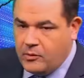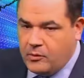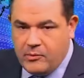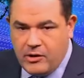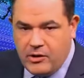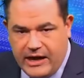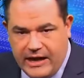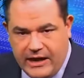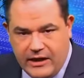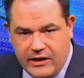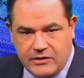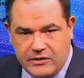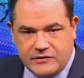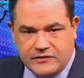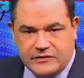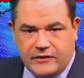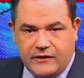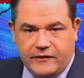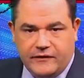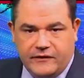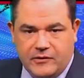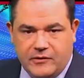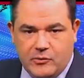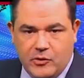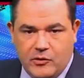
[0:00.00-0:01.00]
air
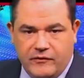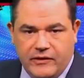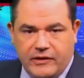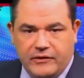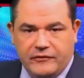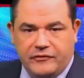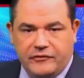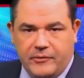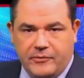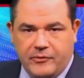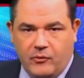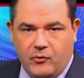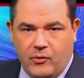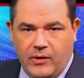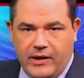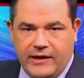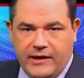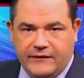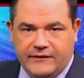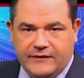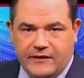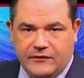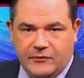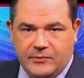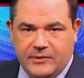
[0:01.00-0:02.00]
starts to move in from the
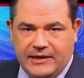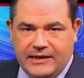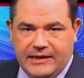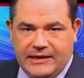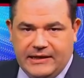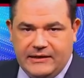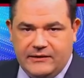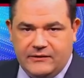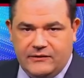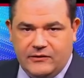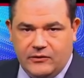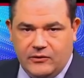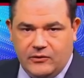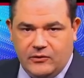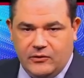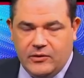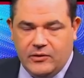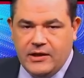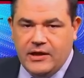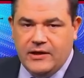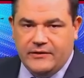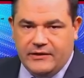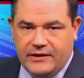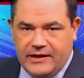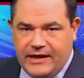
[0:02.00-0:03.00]
west as we get into
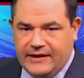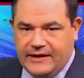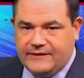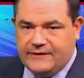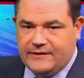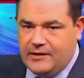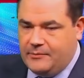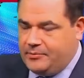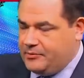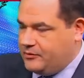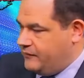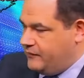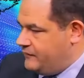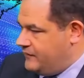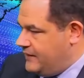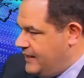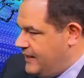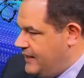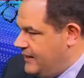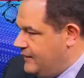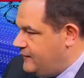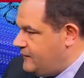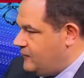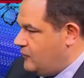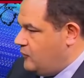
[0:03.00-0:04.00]
the next couple of
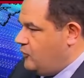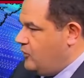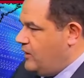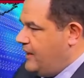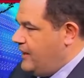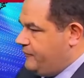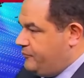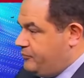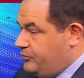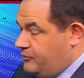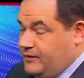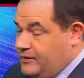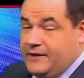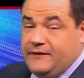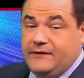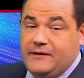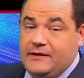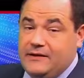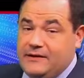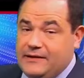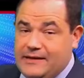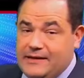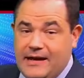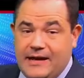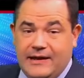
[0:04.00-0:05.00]
days. So we'll have
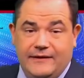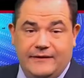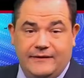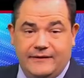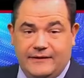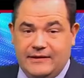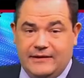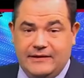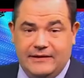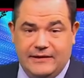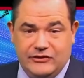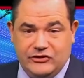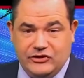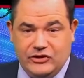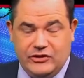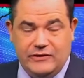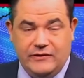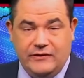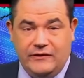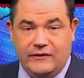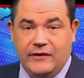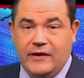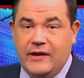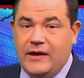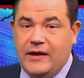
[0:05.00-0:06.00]
pleasant, nice
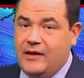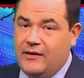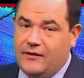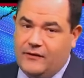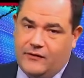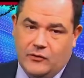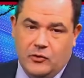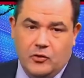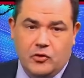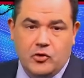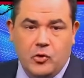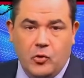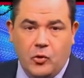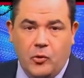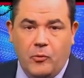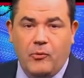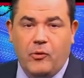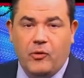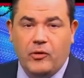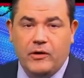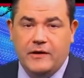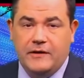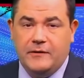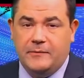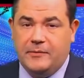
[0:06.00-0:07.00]
conditions, still cool
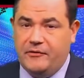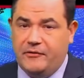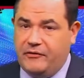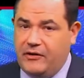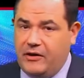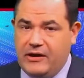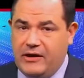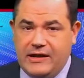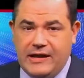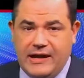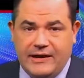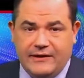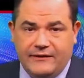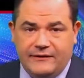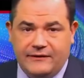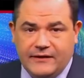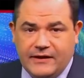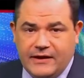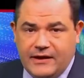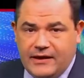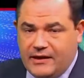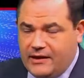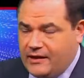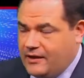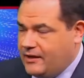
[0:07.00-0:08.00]
mornings, but very nice
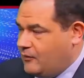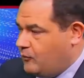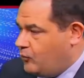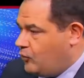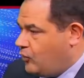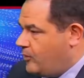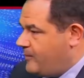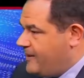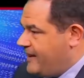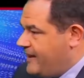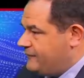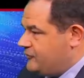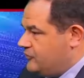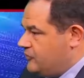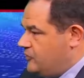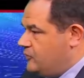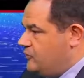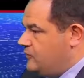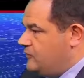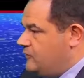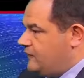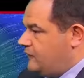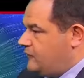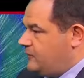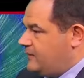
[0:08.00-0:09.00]
warm
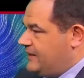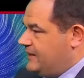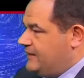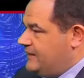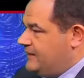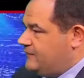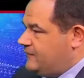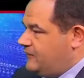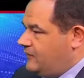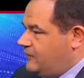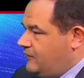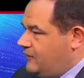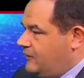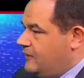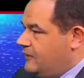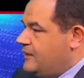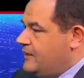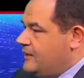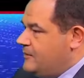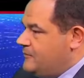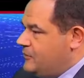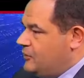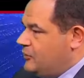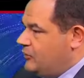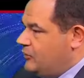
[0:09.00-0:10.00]
afternoons as we get into the
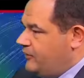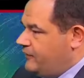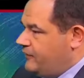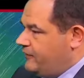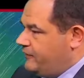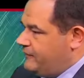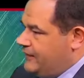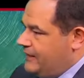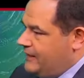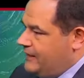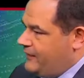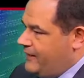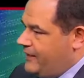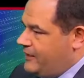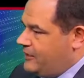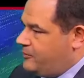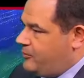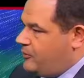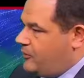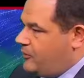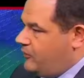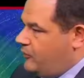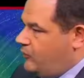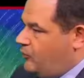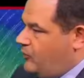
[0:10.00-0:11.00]
middle and latter
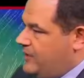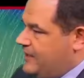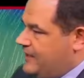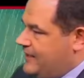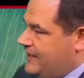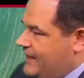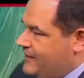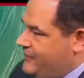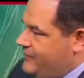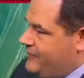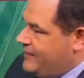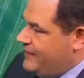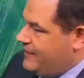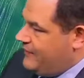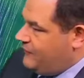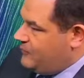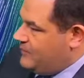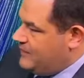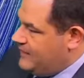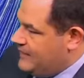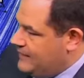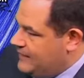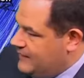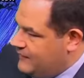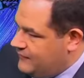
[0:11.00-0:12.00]
part of the week. And then as we
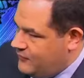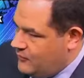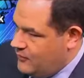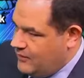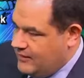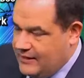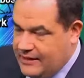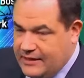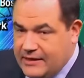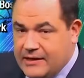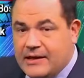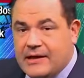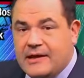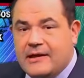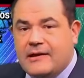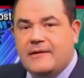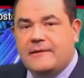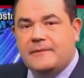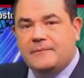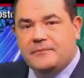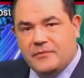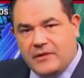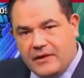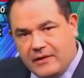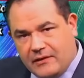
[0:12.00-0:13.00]
get into, again,
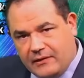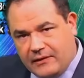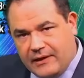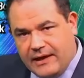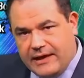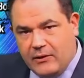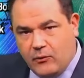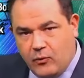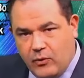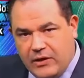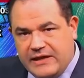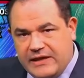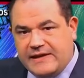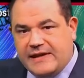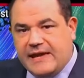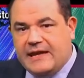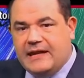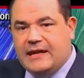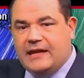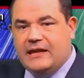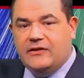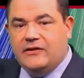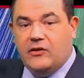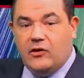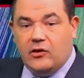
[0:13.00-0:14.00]
late weekend
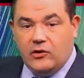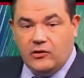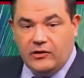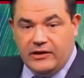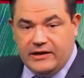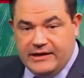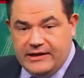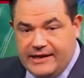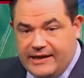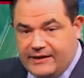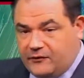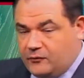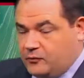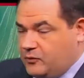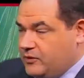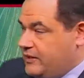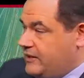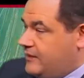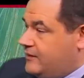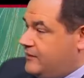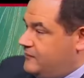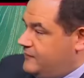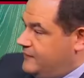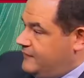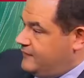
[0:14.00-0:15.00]
into early next
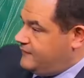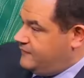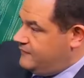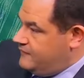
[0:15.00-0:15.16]
week, this